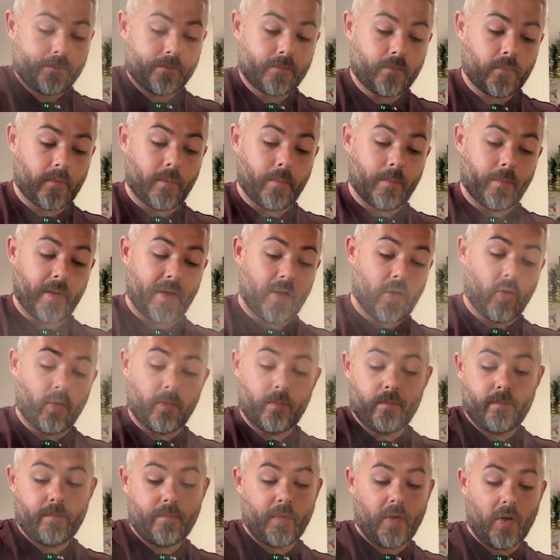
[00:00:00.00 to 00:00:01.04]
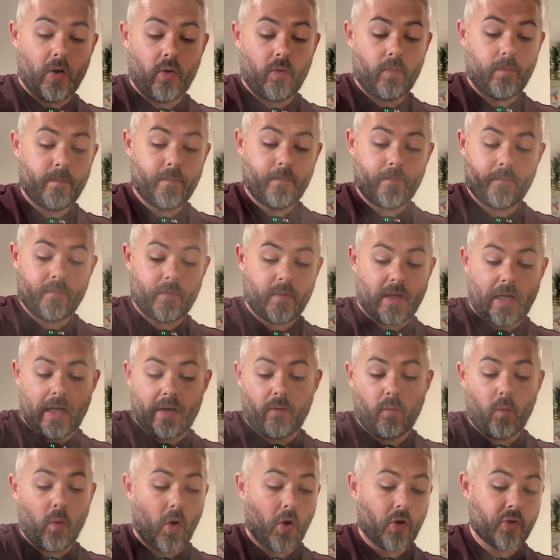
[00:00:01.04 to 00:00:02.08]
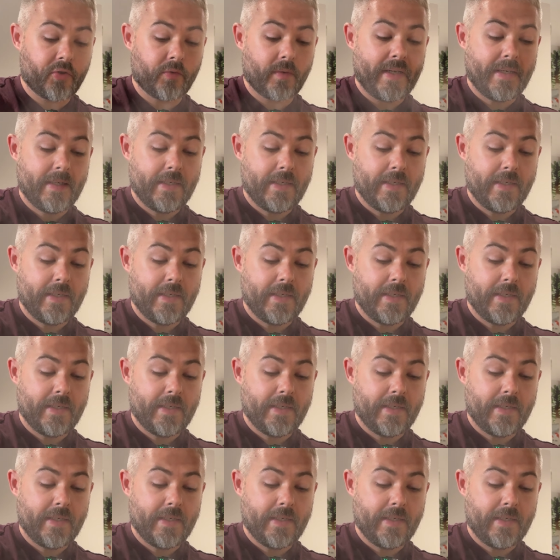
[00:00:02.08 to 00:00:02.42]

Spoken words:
and become, kind of watery.